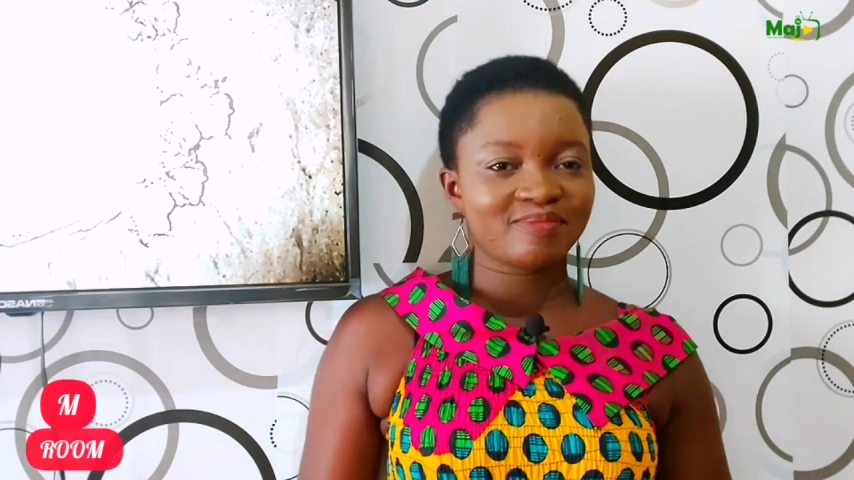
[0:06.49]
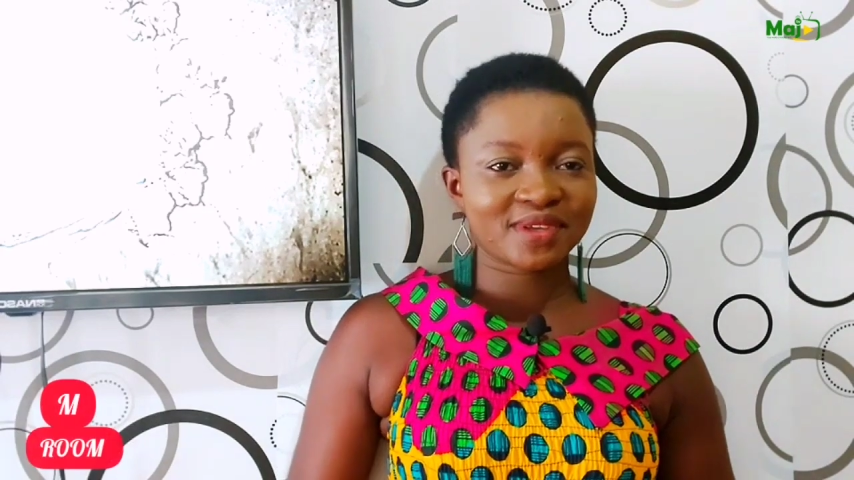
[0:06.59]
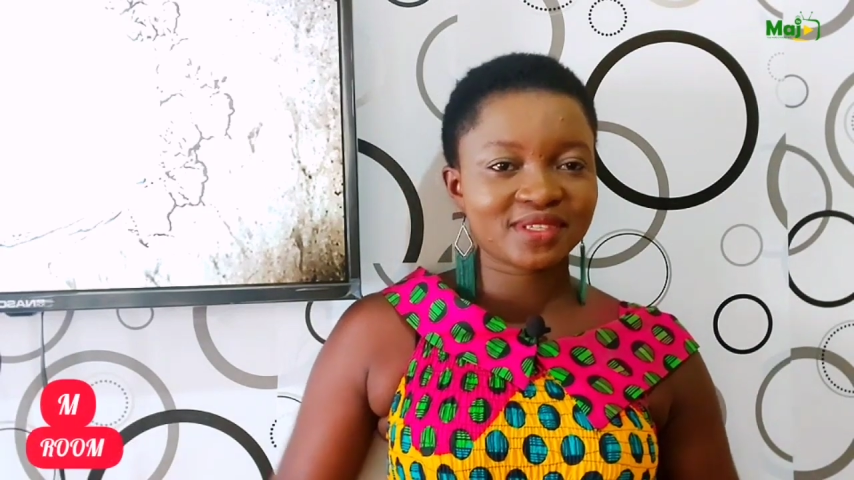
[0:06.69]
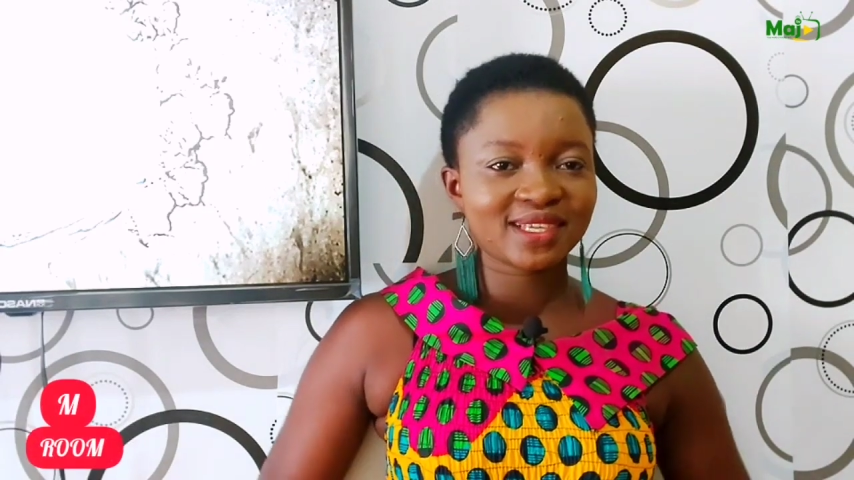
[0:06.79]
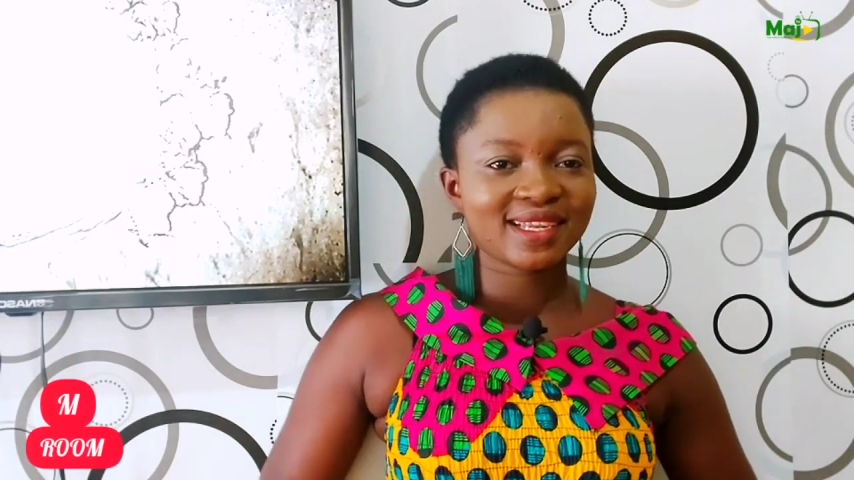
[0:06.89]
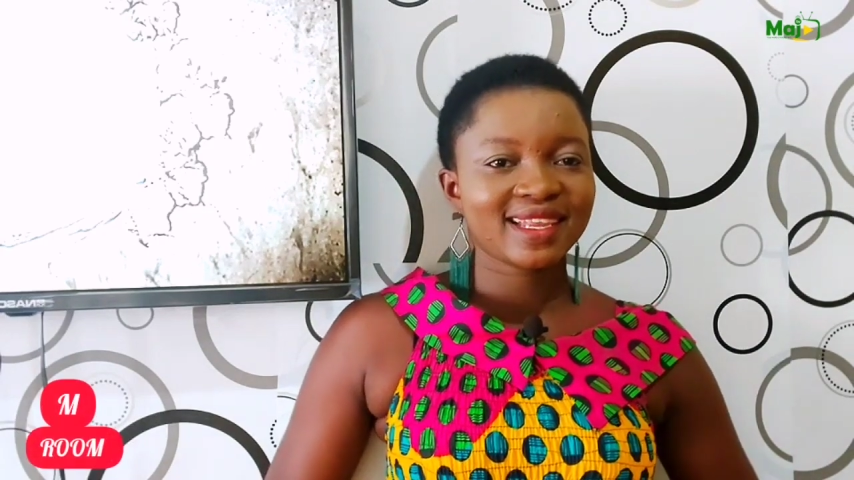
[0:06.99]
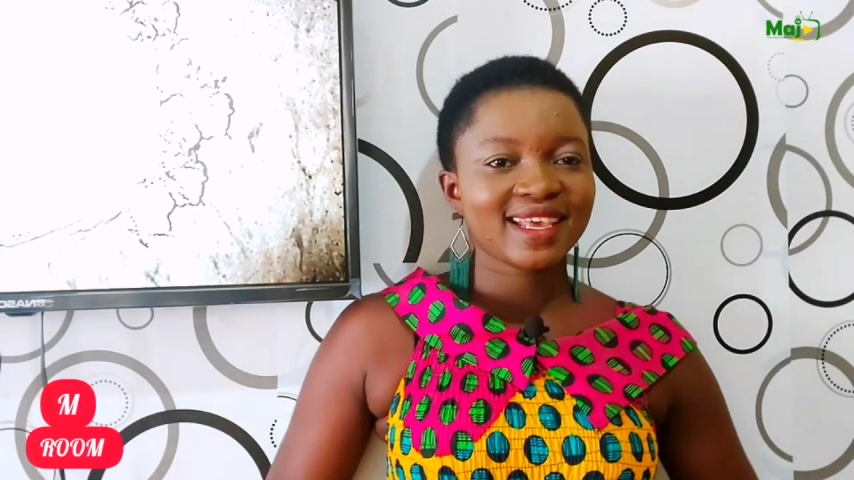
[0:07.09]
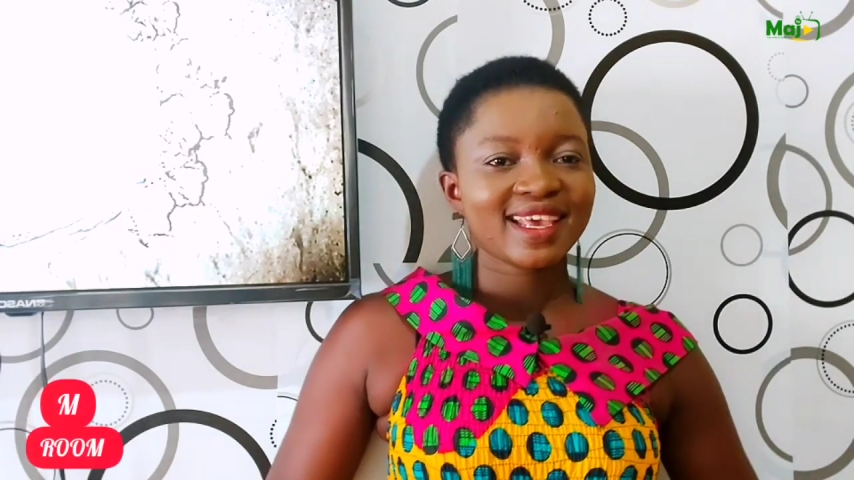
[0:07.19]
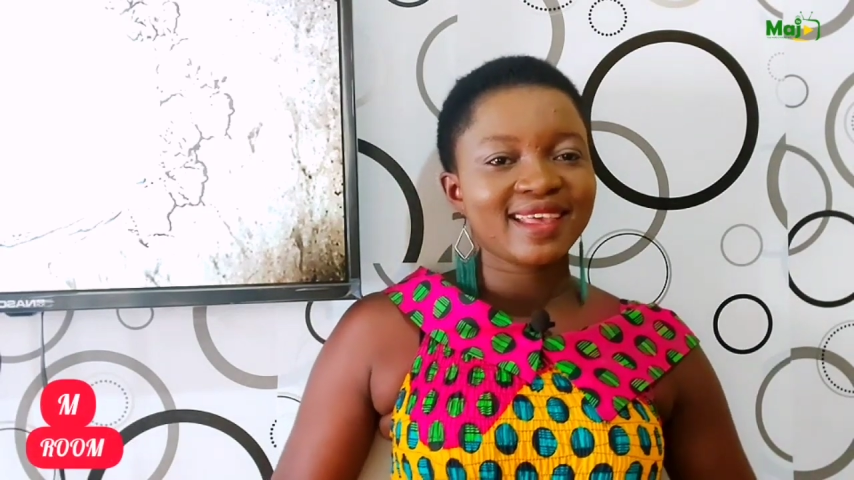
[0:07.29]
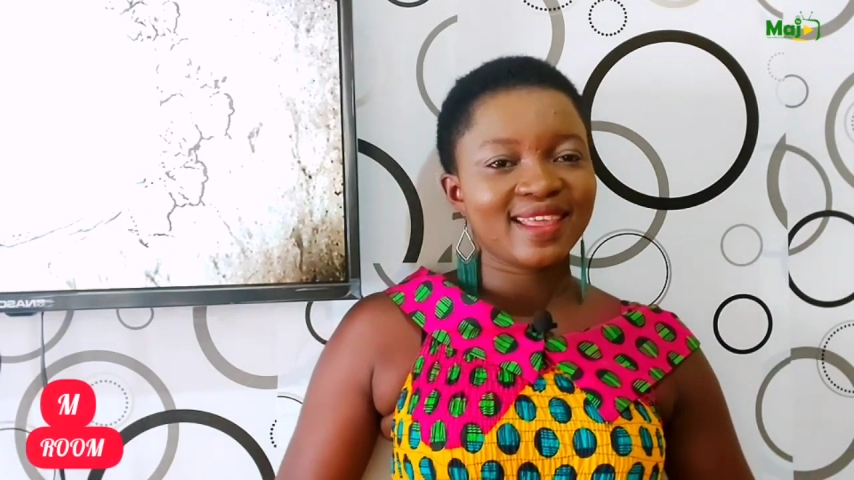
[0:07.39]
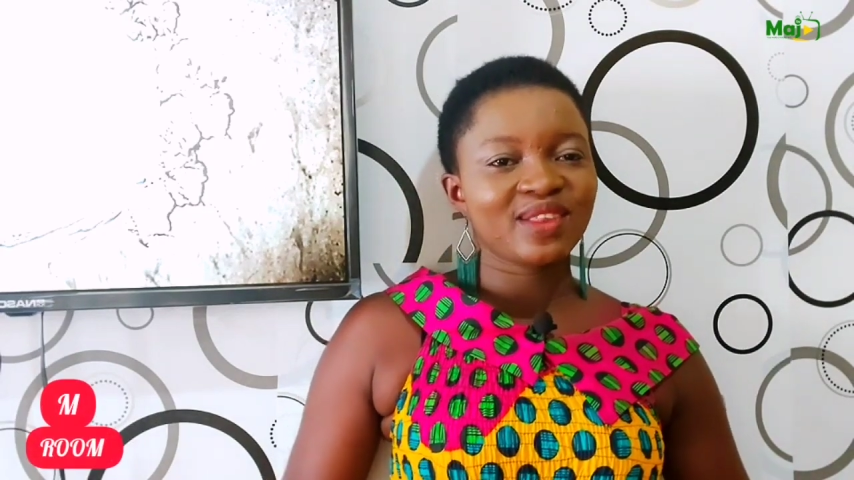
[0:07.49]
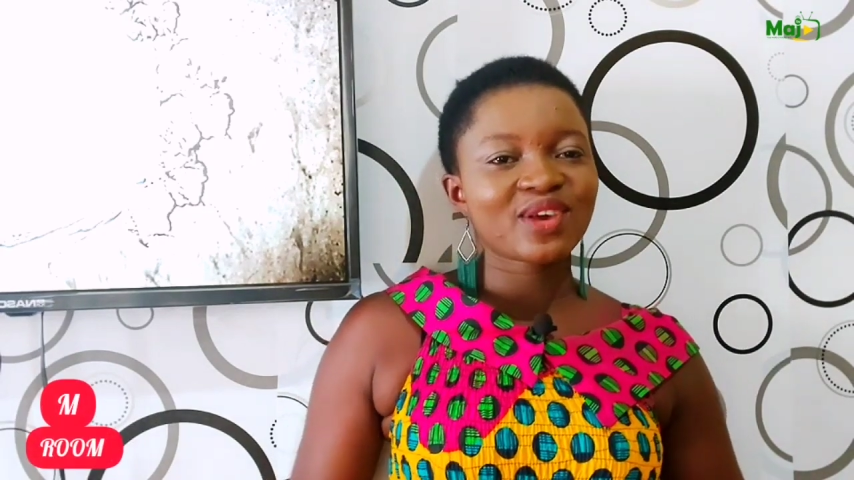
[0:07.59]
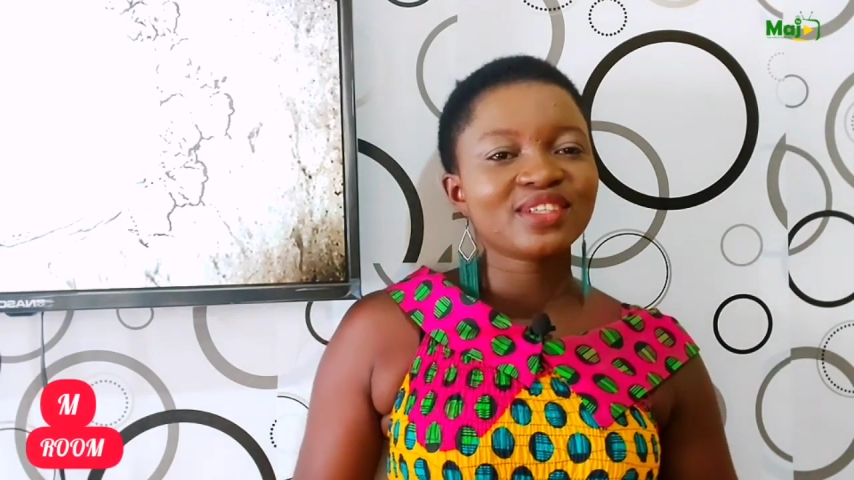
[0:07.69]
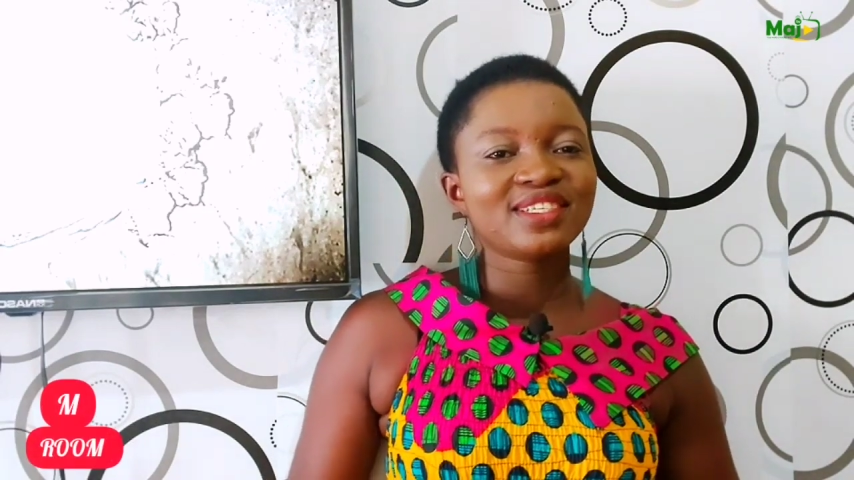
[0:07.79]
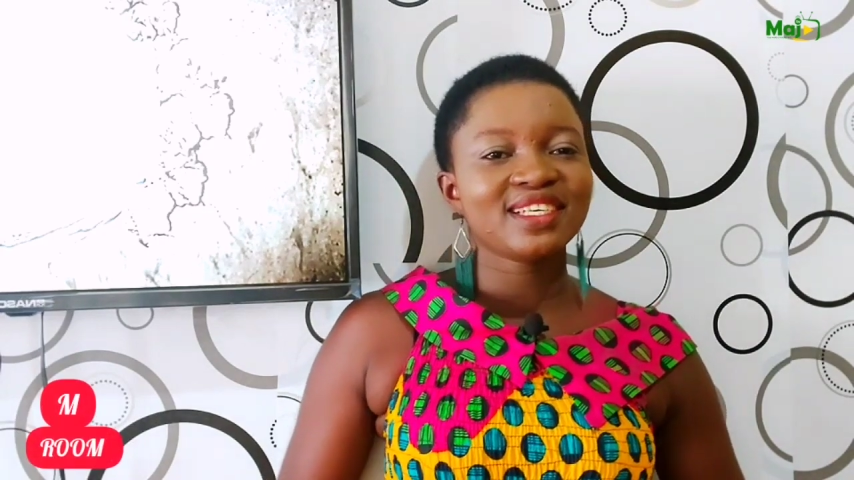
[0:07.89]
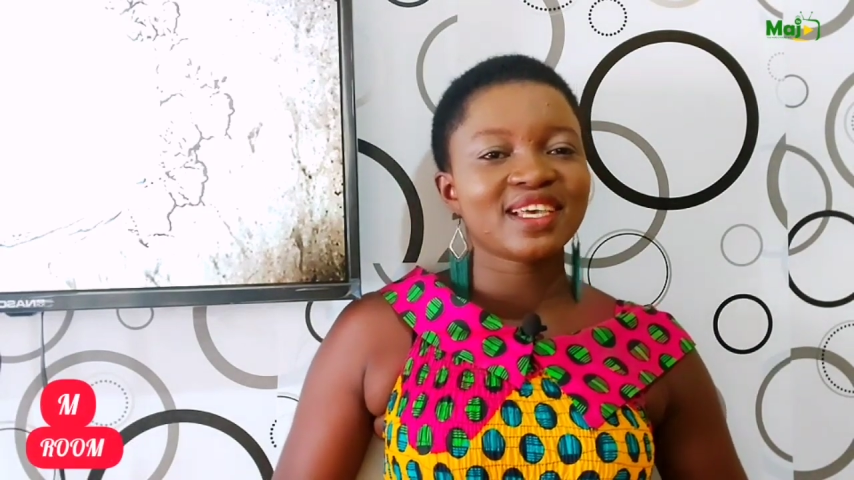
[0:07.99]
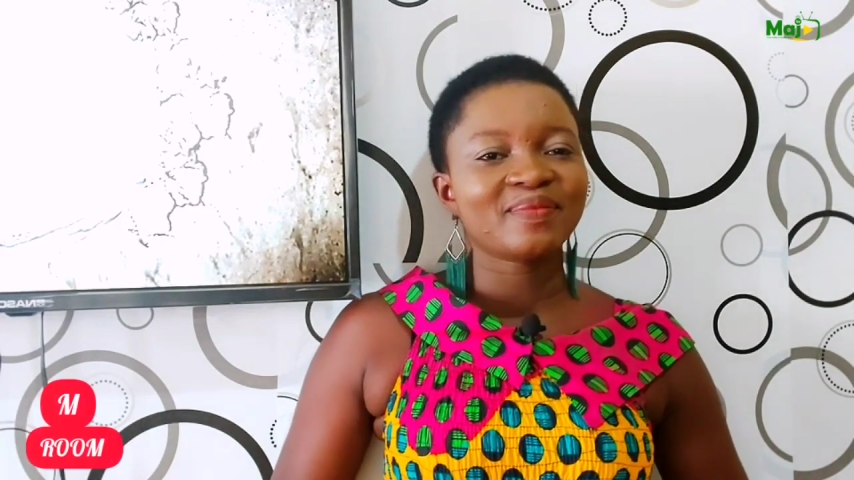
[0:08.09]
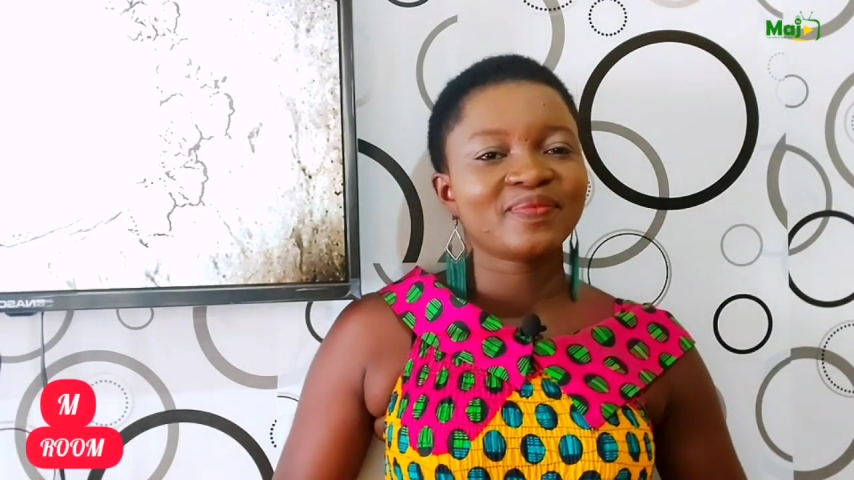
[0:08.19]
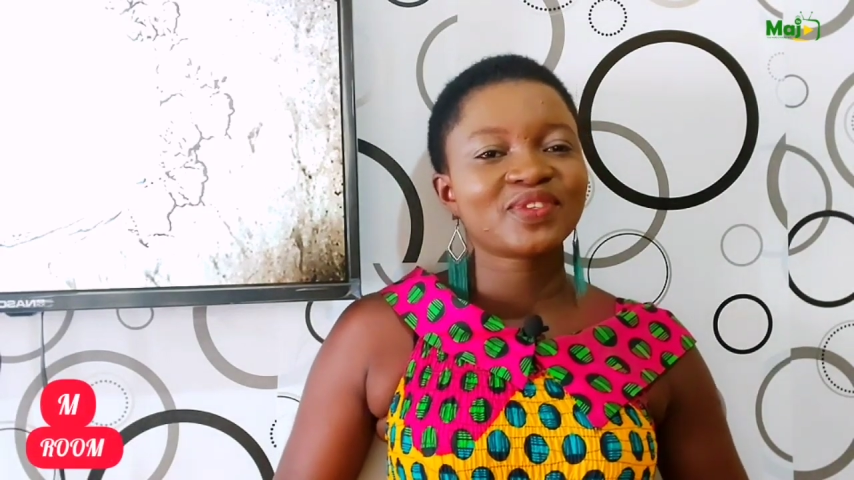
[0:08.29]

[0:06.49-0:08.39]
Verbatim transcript: person in your DM.